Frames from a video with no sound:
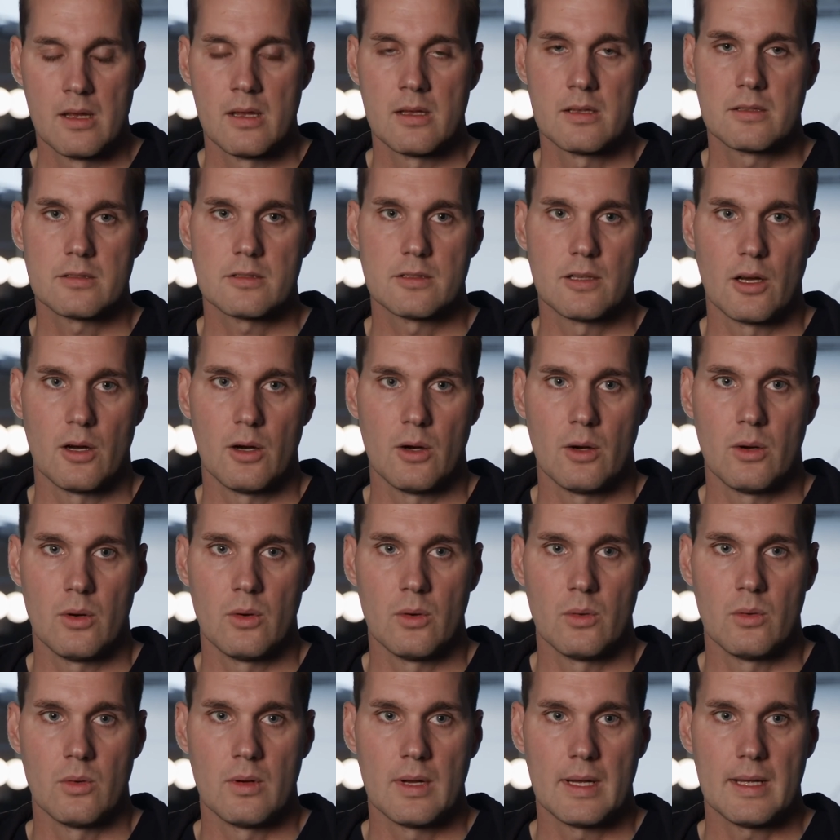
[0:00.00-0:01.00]

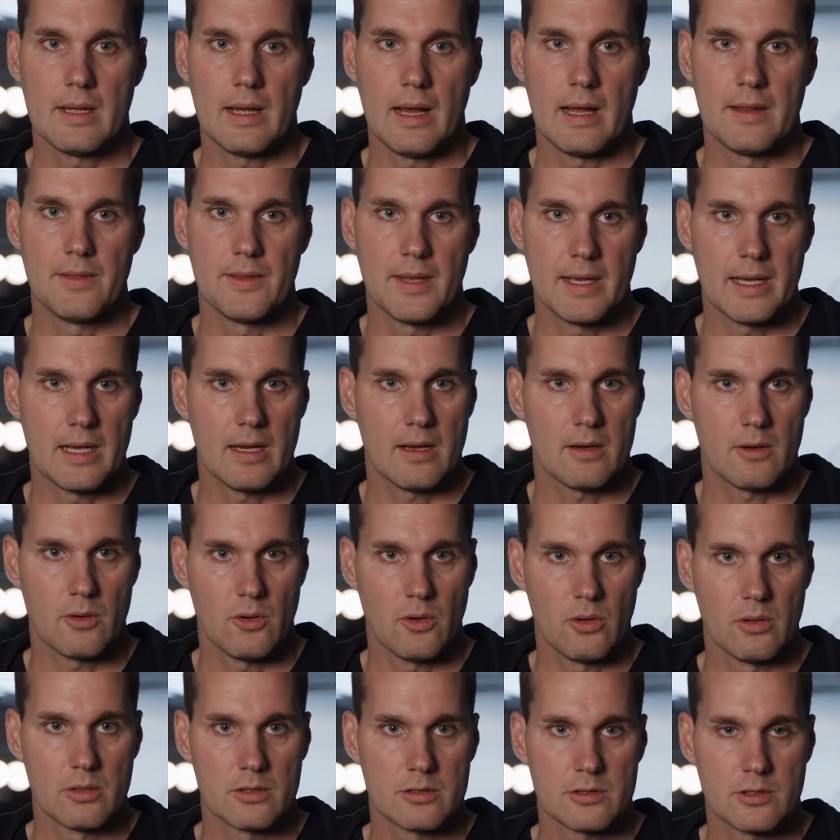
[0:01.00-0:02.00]
So, and they are
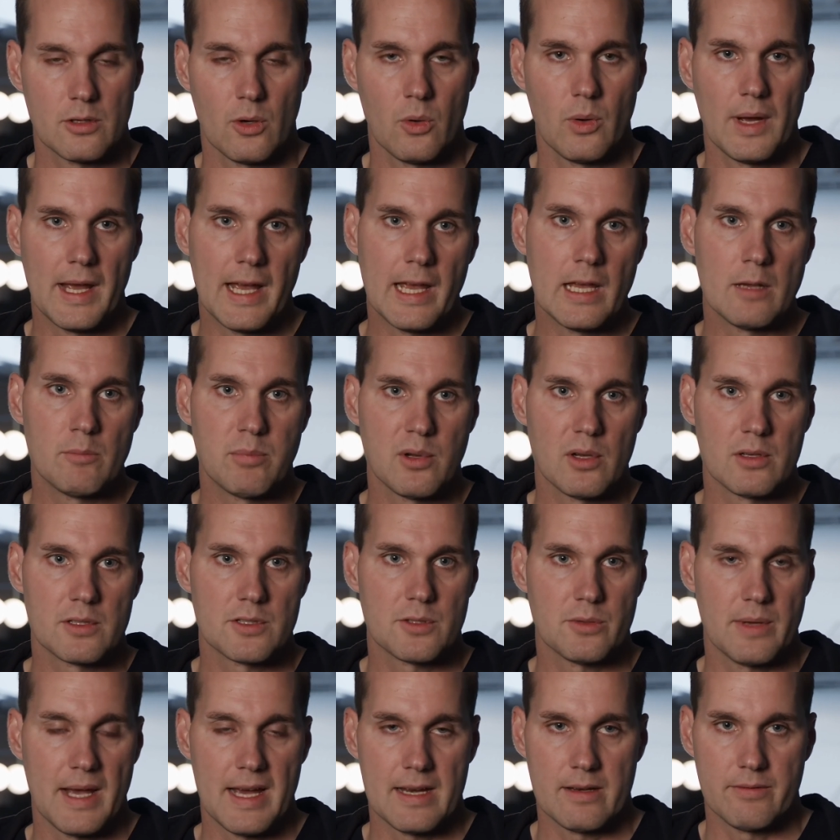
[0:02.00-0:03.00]
also able
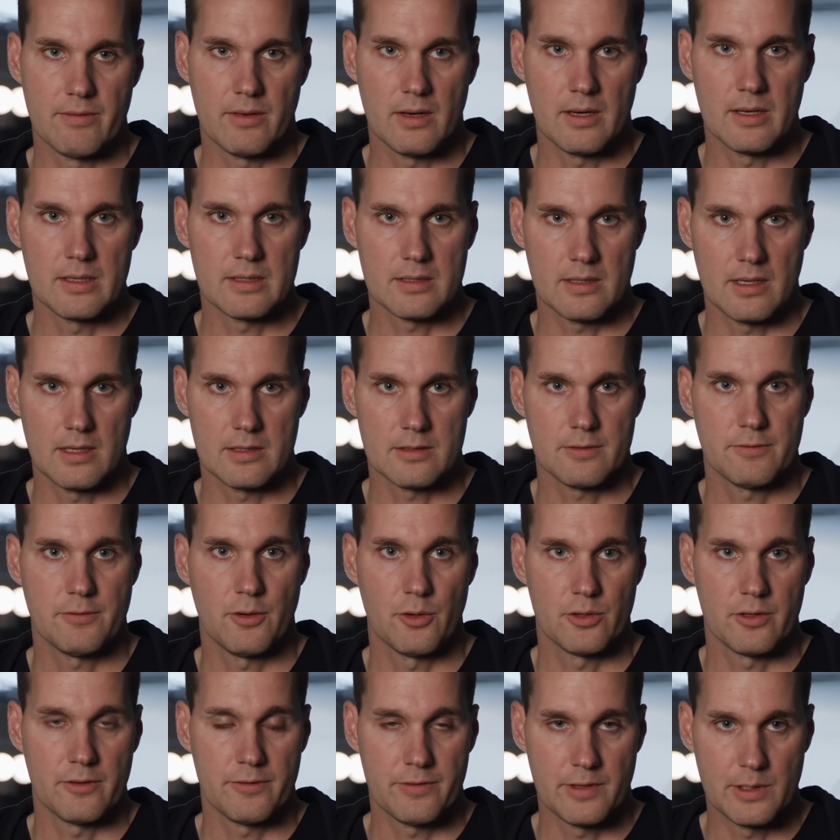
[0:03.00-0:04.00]
to advise us
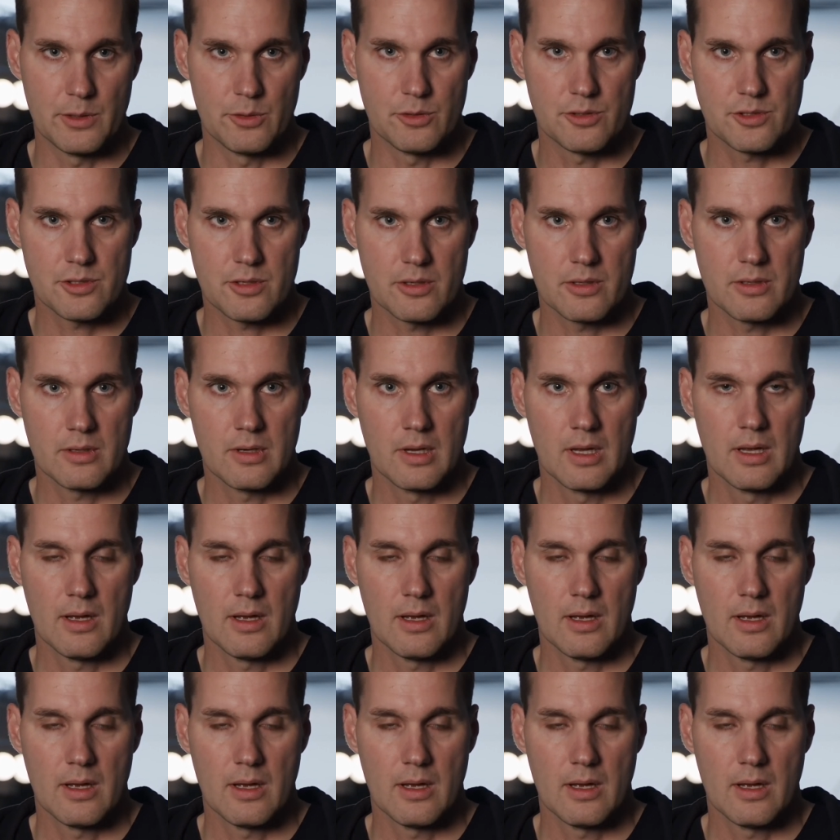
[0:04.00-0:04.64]
for the future,